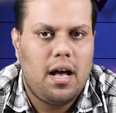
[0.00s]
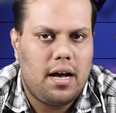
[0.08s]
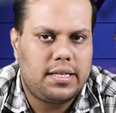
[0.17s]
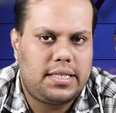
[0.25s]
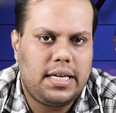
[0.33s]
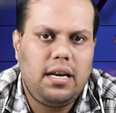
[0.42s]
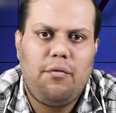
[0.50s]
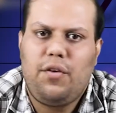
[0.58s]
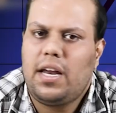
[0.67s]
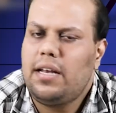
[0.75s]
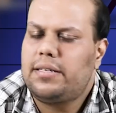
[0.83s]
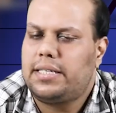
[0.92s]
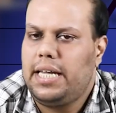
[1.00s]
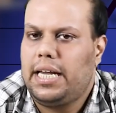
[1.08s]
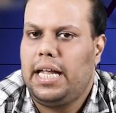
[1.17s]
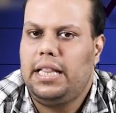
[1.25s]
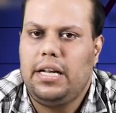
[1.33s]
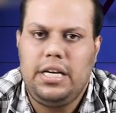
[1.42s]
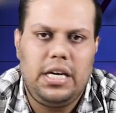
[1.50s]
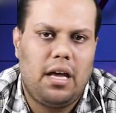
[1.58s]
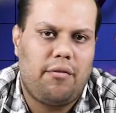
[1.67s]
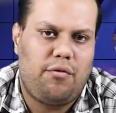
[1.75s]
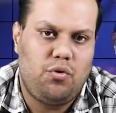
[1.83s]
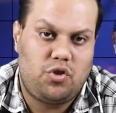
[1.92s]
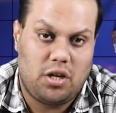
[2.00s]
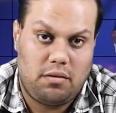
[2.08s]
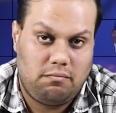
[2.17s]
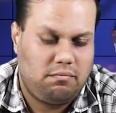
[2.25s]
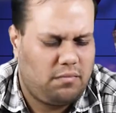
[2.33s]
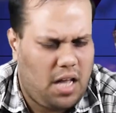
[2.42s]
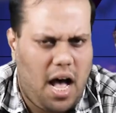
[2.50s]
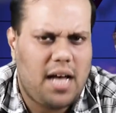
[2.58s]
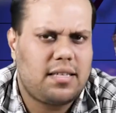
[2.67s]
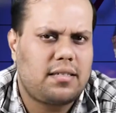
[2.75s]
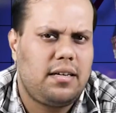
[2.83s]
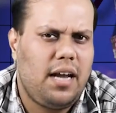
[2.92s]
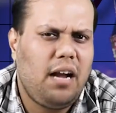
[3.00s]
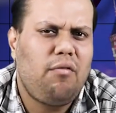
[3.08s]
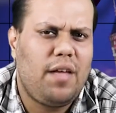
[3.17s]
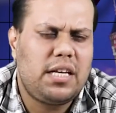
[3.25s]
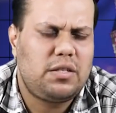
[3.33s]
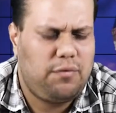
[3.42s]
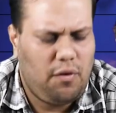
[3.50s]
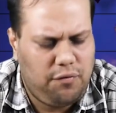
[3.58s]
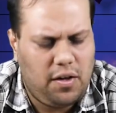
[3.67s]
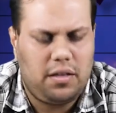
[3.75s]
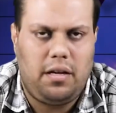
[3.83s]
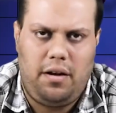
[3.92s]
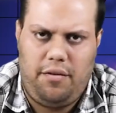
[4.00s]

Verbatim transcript: a significant stake in the near future. Ask Netflix for further